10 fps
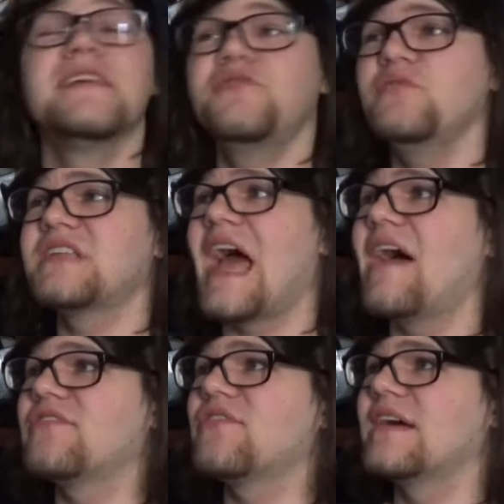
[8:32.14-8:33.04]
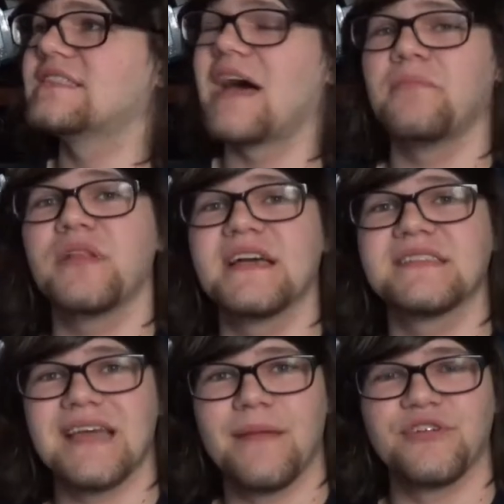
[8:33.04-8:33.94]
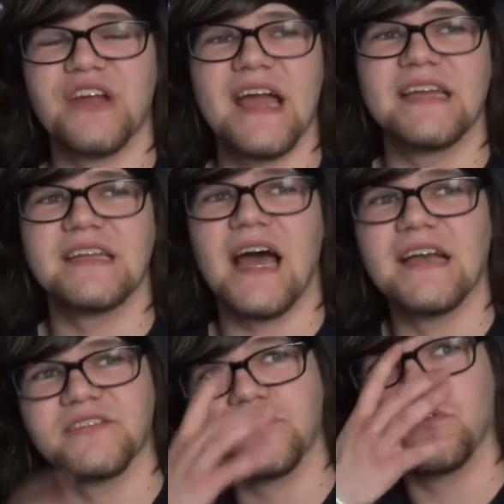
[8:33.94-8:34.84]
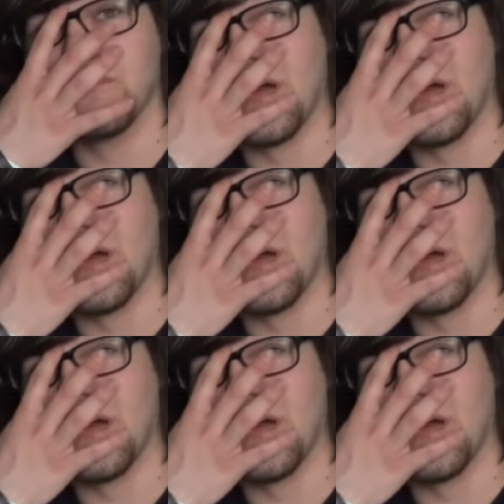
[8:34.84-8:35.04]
this was after I stopped playing Cyber Dragon in high school,